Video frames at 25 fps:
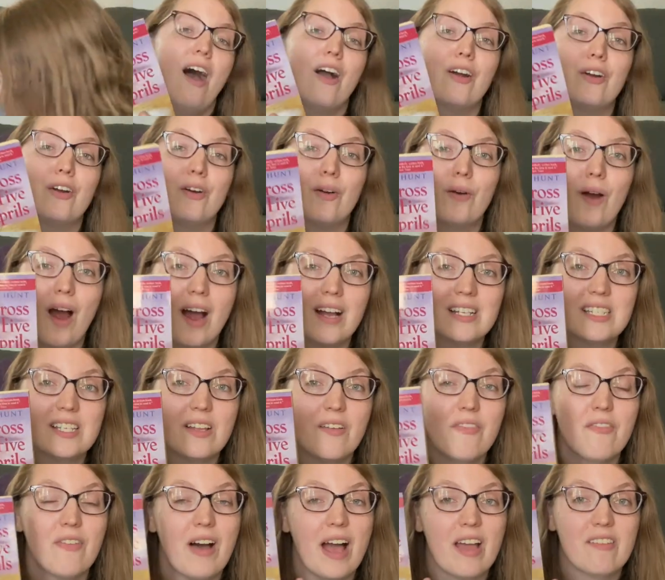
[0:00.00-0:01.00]
Across
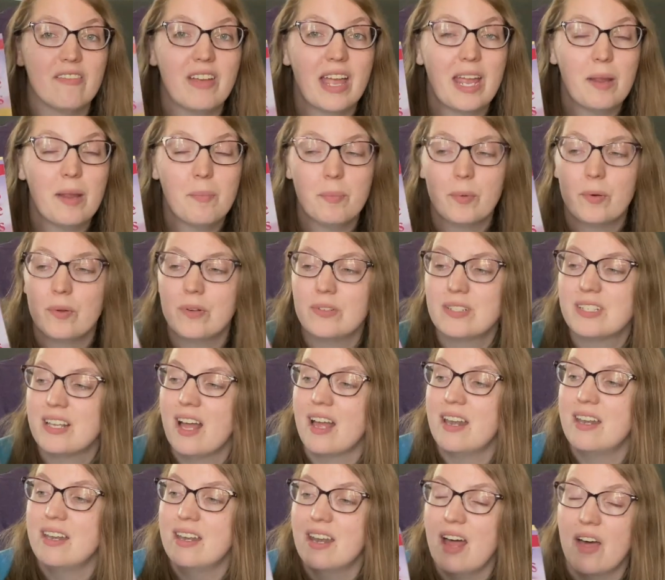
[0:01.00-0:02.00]
Five Aprils,
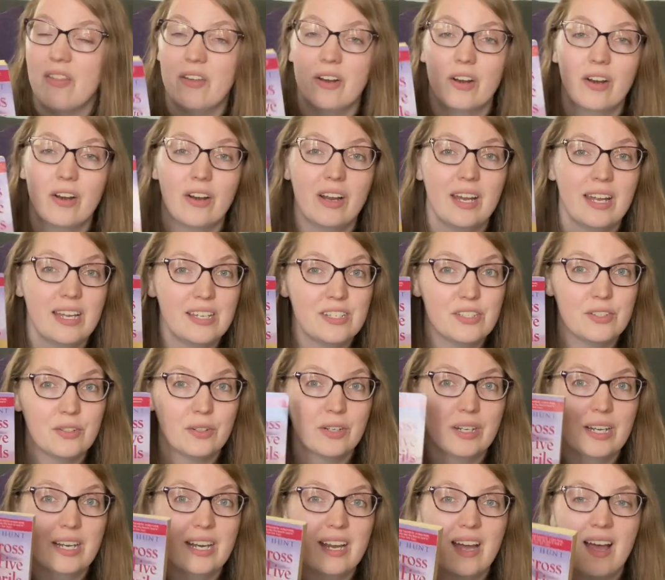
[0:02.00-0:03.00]
another
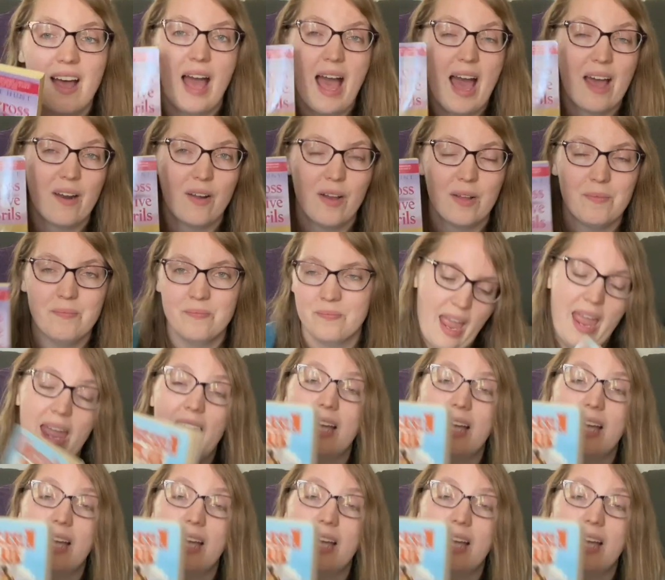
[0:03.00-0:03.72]
history add-on,